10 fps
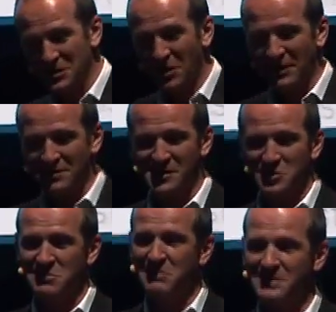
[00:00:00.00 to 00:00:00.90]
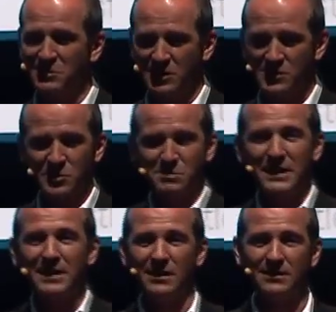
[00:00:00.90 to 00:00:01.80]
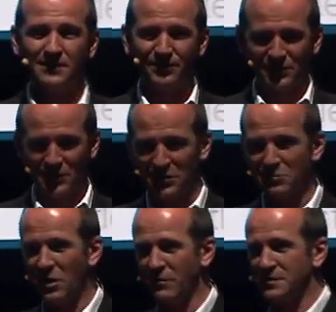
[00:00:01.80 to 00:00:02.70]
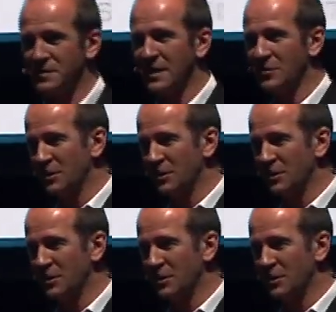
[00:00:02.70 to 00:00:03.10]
bizarrely, the socially rented ones are always bigger than the private for sale